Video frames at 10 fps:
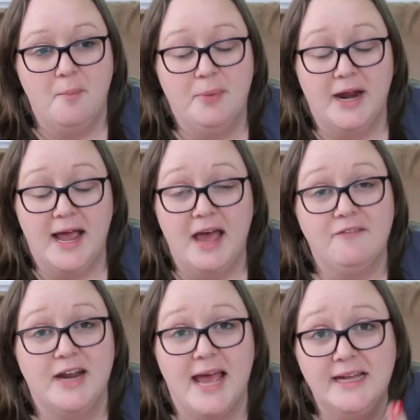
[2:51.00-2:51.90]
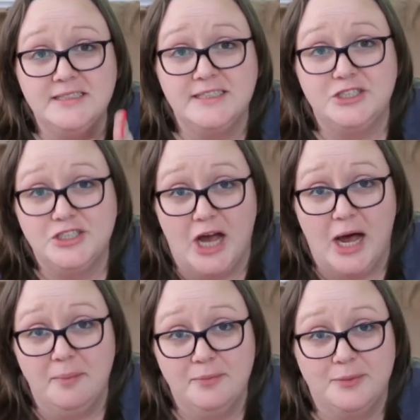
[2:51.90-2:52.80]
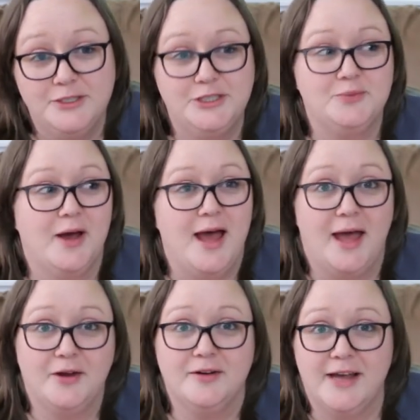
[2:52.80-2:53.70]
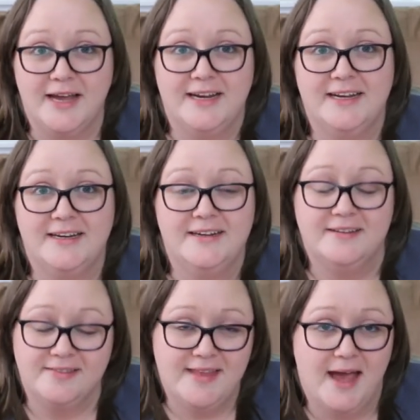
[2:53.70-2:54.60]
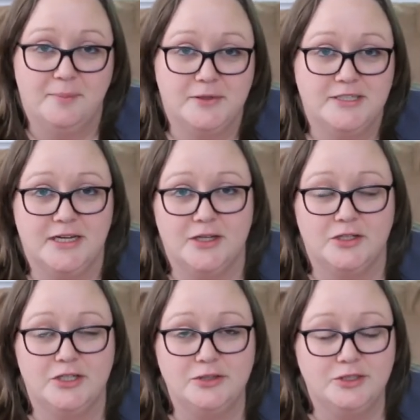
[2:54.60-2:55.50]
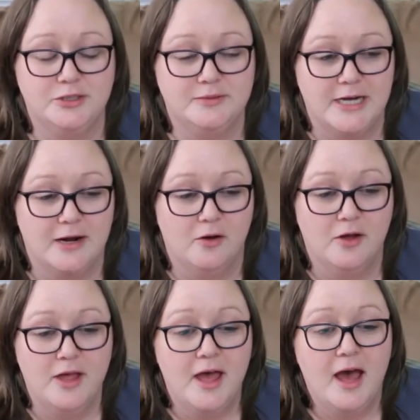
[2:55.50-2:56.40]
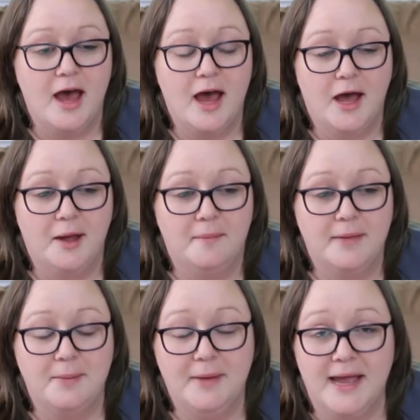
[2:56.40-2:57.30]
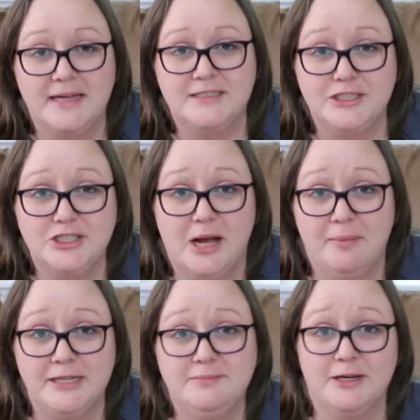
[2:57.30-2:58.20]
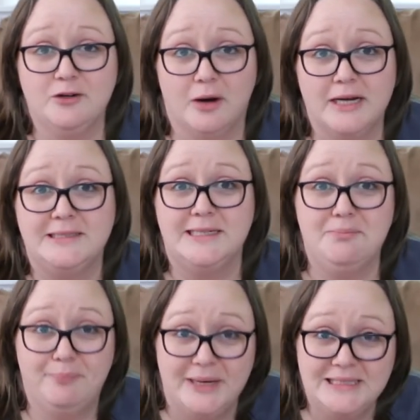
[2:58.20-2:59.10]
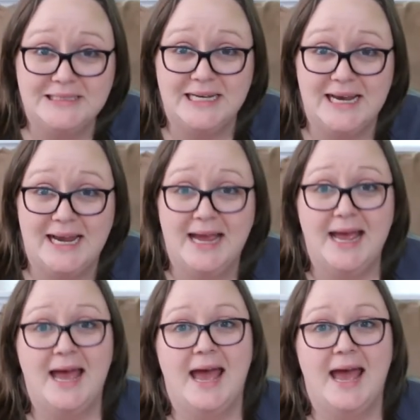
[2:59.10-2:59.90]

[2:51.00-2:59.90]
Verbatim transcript: But I have an Etsy shop which is why I created that particular YouTube channel. Um, and my Etsy shop has been crazy busy.